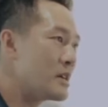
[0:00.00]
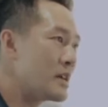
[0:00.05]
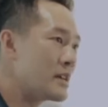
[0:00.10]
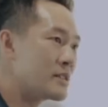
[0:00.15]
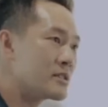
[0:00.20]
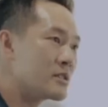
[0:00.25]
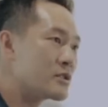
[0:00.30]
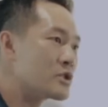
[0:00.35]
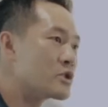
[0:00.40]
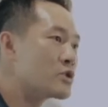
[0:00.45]

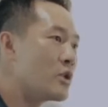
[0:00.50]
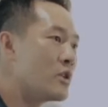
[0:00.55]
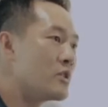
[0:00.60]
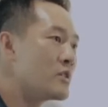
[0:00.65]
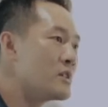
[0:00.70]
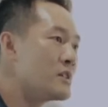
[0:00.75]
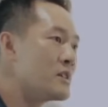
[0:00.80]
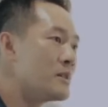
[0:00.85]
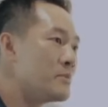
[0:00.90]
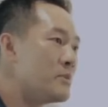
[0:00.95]
has a
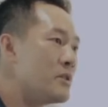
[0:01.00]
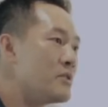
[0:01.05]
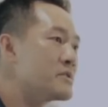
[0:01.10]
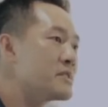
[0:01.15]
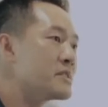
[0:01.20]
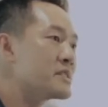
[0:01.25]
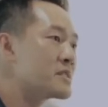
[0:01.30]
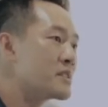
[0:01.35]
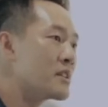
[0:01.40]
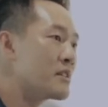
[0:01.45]
stronger and
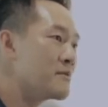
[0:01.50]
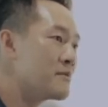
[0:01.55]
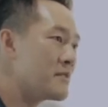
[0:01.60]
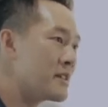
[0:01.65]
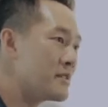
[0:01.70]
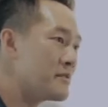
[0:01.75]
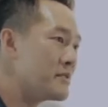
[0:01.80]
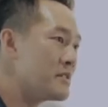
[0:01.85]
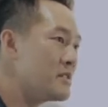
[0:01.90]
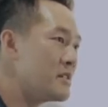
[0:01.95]
more distinct
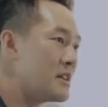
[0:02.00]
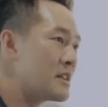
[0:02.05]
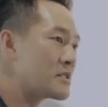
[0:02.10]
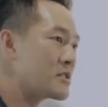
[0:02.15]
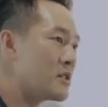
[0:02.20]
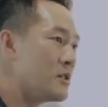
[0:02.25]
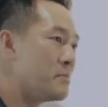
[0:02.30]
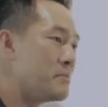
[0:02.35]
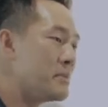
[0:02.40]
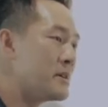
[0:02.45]
flavor
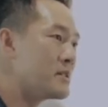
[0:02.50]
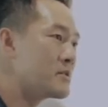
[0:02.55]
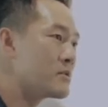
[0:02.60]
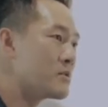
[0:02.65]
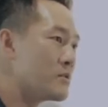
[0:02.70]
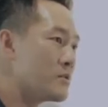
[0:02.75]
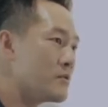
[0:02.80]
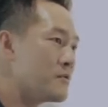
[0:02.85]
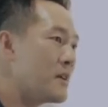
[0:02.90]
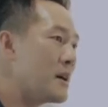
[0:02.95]
as compared
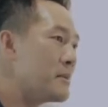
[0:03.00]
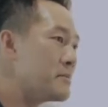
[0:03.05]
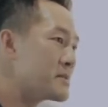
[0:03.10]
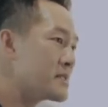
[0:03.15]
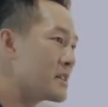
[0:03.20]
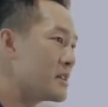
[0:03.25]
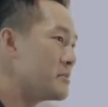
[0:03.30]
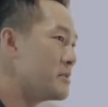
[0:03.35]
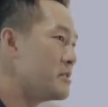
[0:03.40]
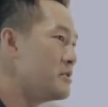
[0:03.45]
to
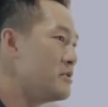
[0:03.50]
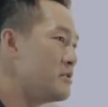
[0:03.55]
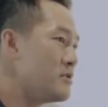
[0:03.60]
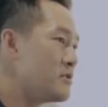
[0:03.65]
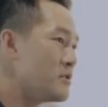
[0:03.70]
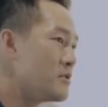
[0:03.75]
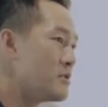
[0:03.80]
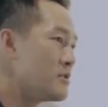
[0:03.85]
farm salmon.